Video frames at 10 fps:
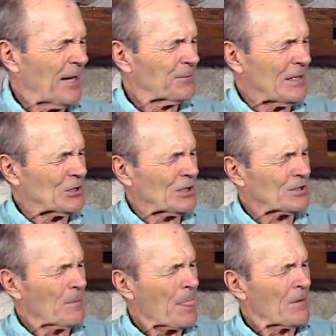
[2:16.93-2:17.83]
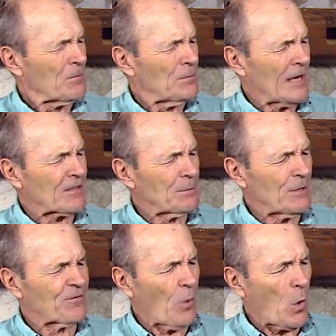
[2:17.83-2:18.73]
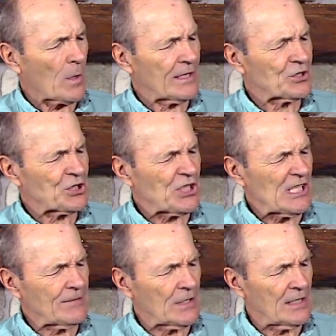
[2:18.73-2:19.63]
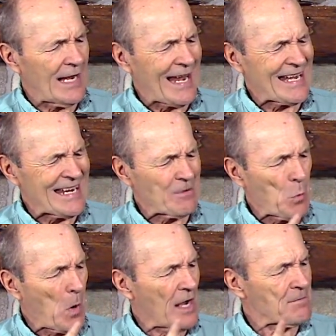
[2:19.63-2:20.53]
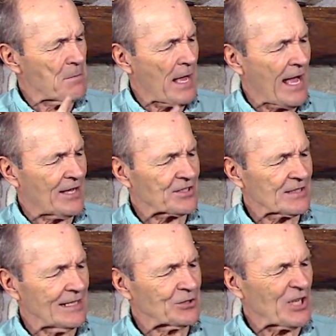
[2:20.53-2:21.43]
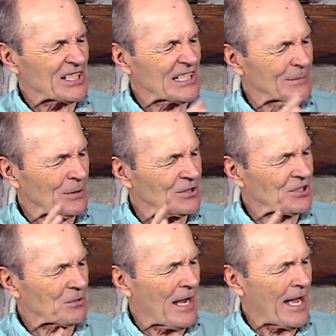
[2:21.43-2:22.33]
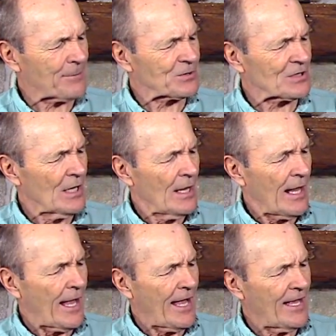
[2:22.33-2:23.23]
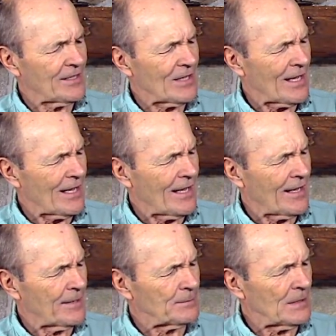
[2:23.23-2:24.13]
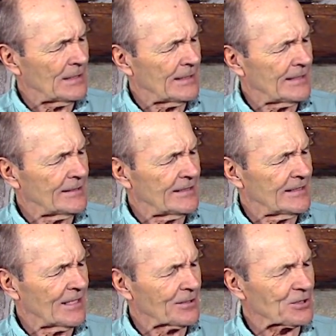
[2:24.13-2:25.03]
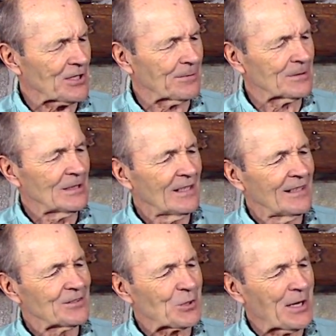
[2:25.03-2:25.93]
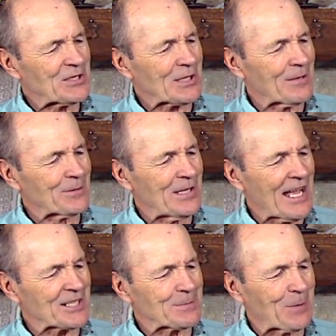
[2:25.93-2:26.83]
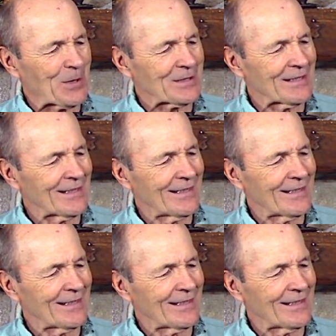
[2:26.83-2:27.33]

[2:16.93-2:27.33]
features never before achieved in any one mask, adjustable straps and other stuff. Choice of the expert